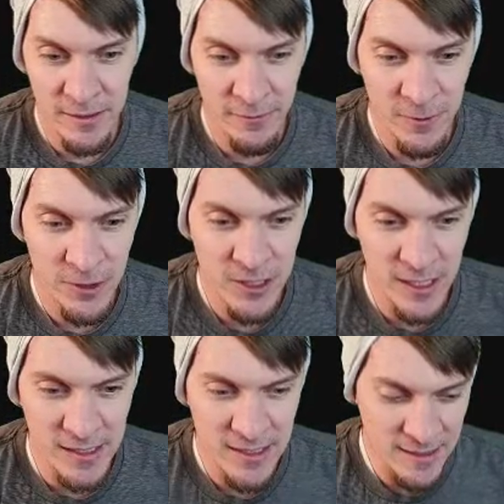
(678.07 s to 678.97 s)
are a few
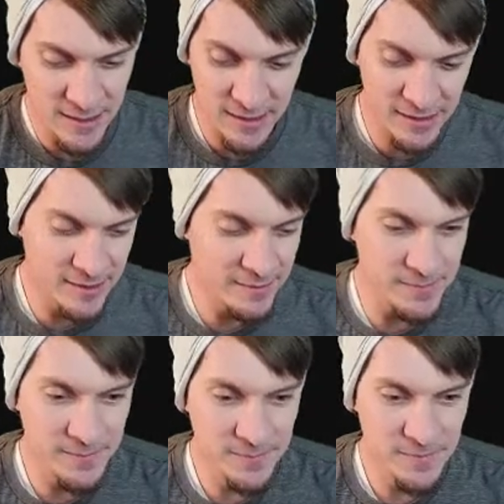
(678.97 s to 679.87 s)
shots of
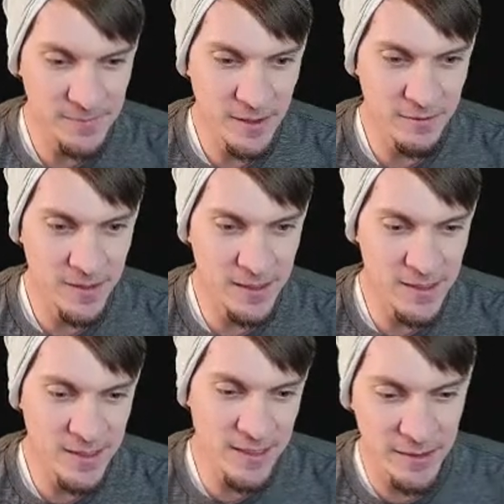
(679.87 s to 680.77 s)
the
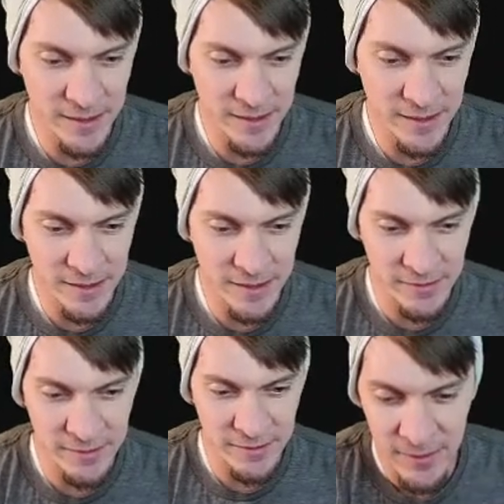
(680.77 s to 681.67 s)
interior right
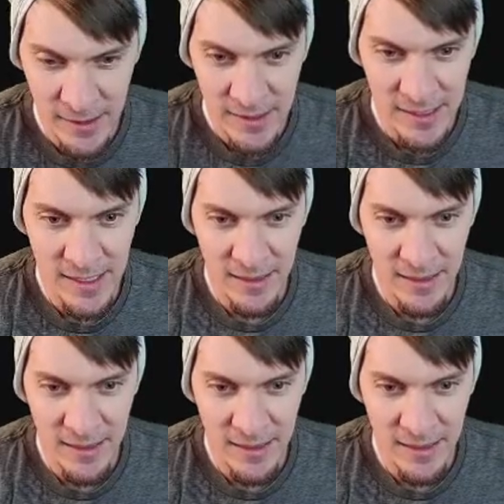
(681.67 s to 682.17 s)
now that I